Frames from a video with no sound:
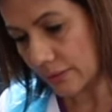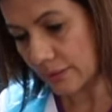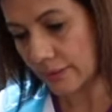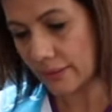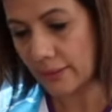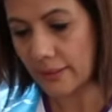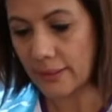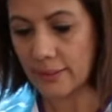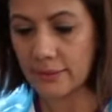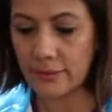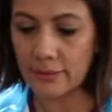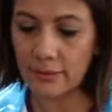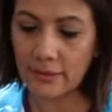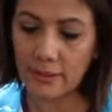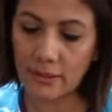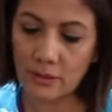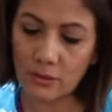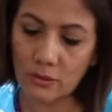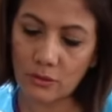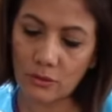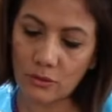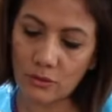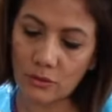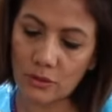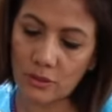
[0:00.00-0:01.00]
and then
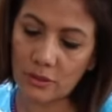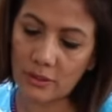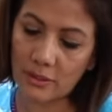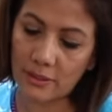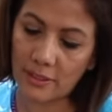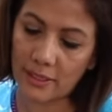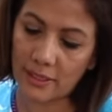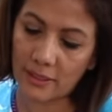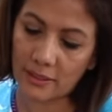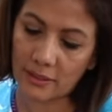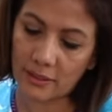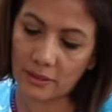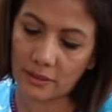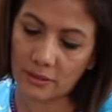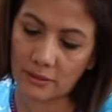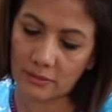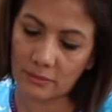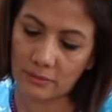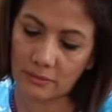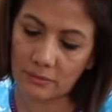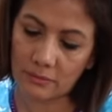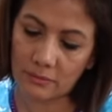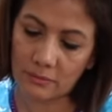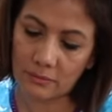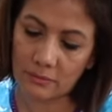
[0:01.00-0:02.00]
go into the neck
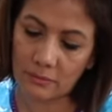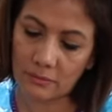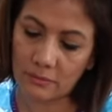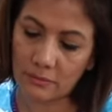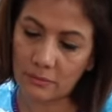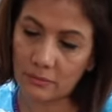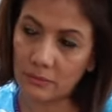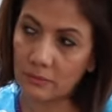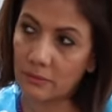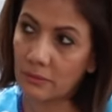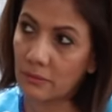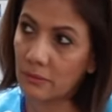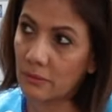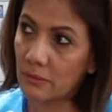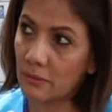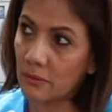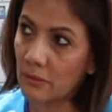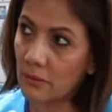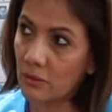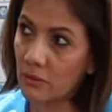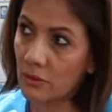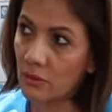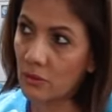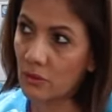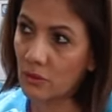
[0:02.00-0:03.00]

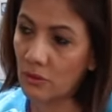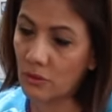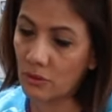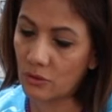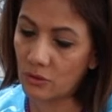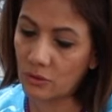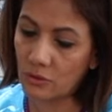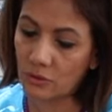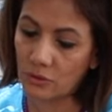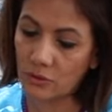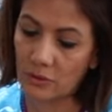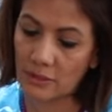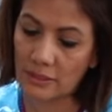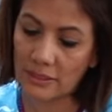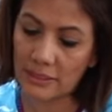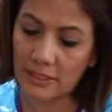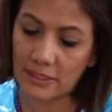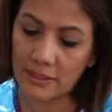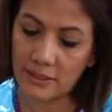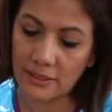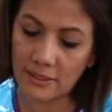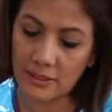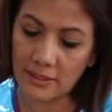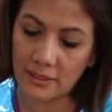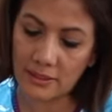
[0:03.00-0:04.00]
so your
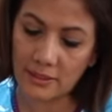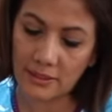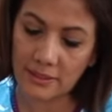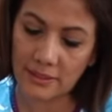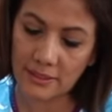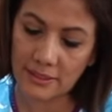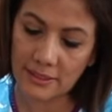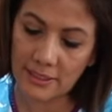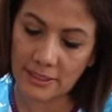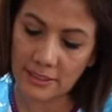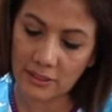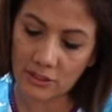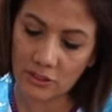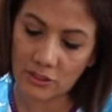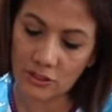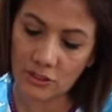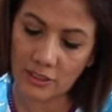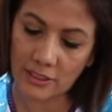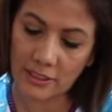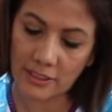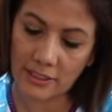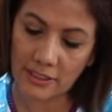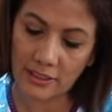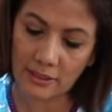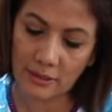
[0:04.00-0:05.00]
cleanser is
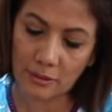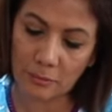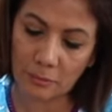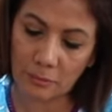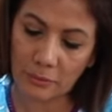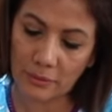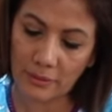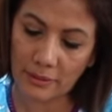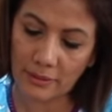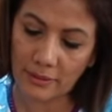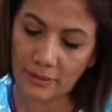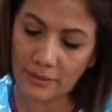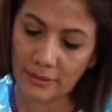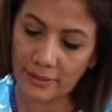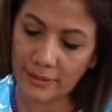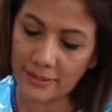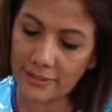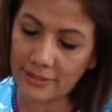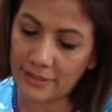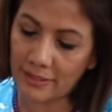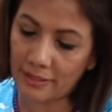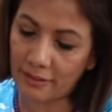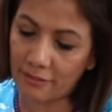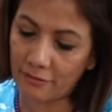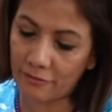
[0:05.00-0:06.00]
actually
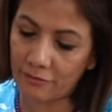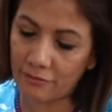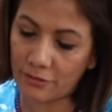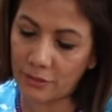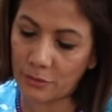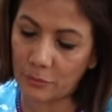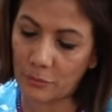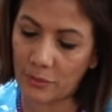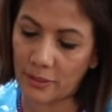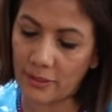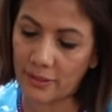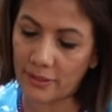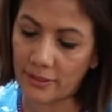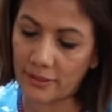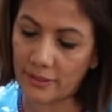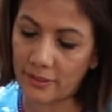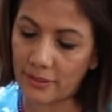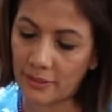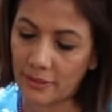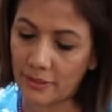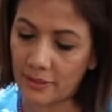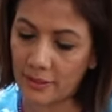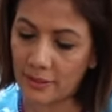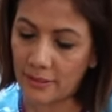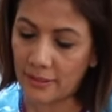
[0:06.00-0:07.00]
applied everywhere
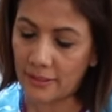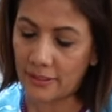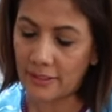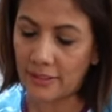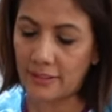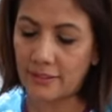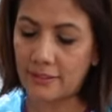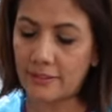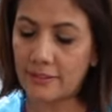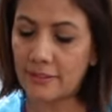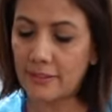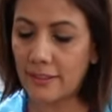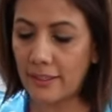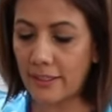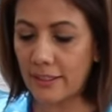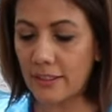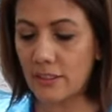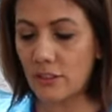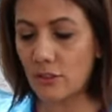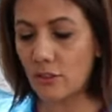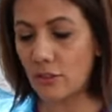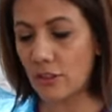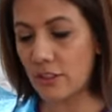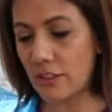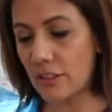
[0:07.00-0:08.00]
and then
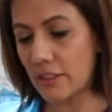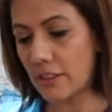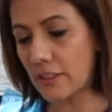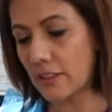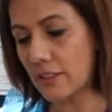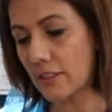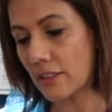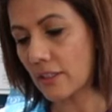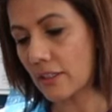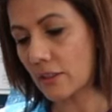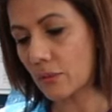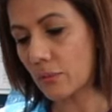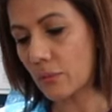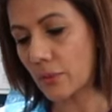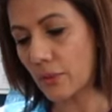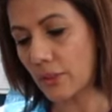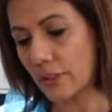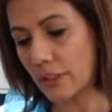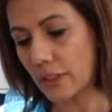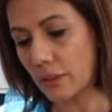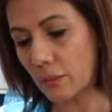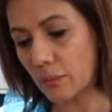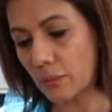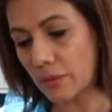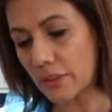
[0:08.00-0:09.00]
you can start
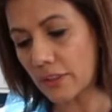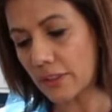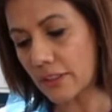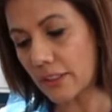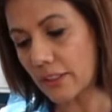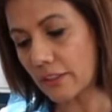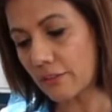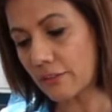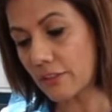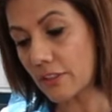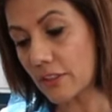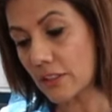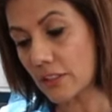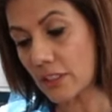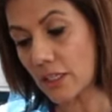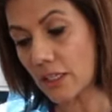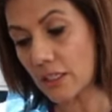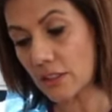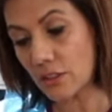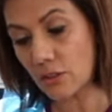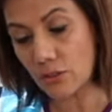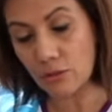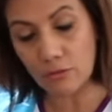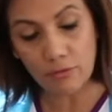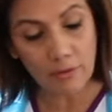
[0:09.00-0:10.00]
working with it. And if it
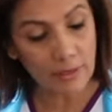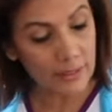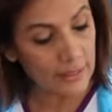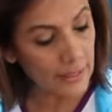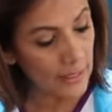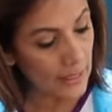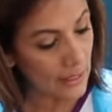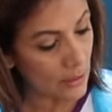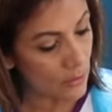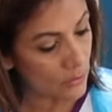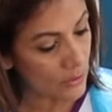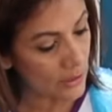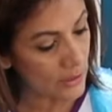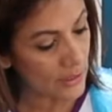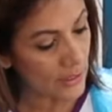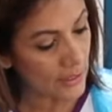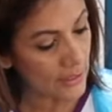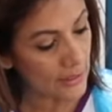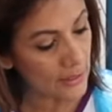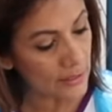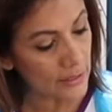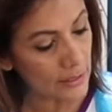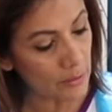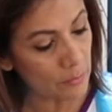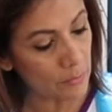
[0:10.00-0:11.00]
starts to run out,
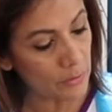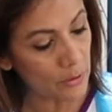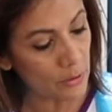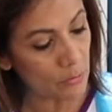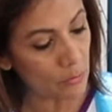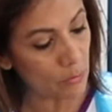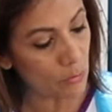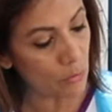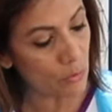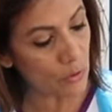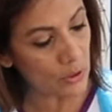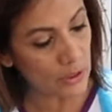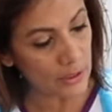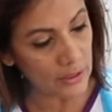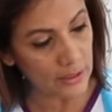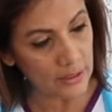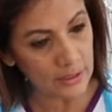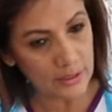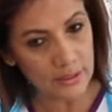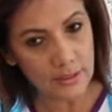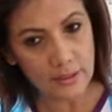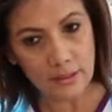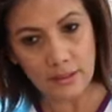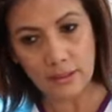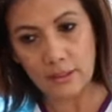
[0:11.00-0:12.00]
take a little bit of
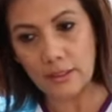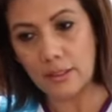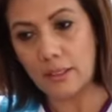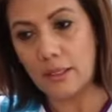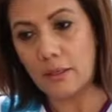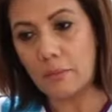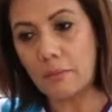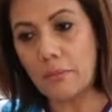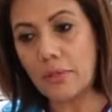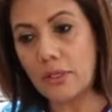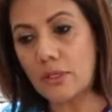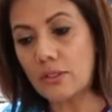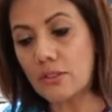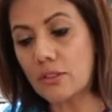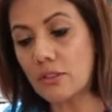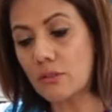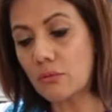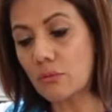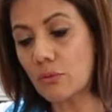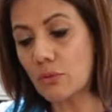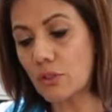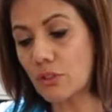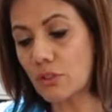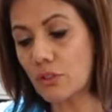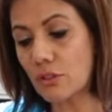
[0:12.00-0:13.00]
water because it's
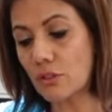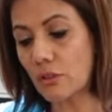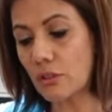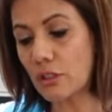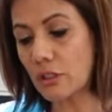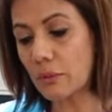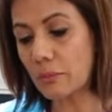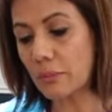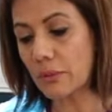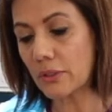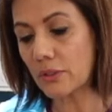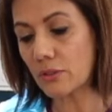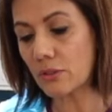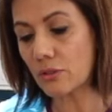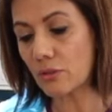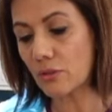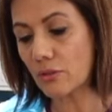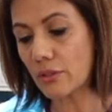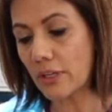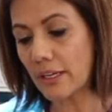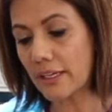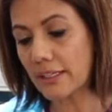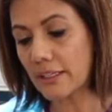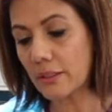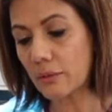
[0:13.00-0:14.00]
water soluble so
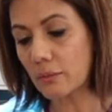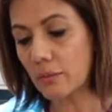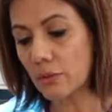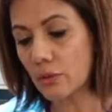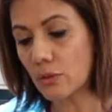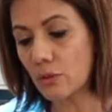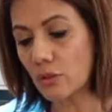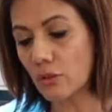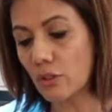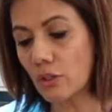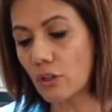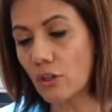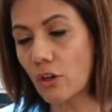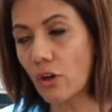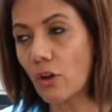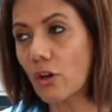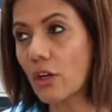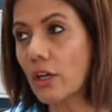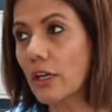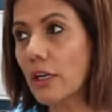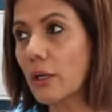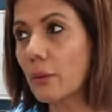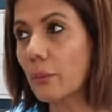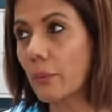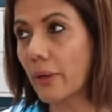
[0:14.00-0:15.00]
and it will go a
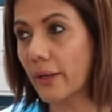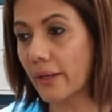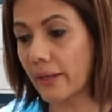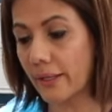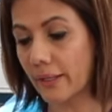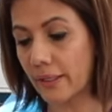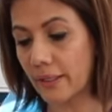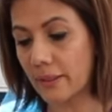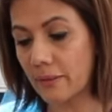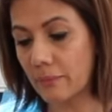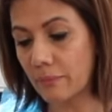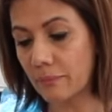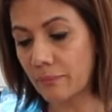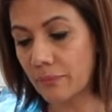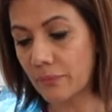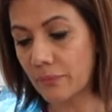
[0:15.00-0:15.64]
longer way.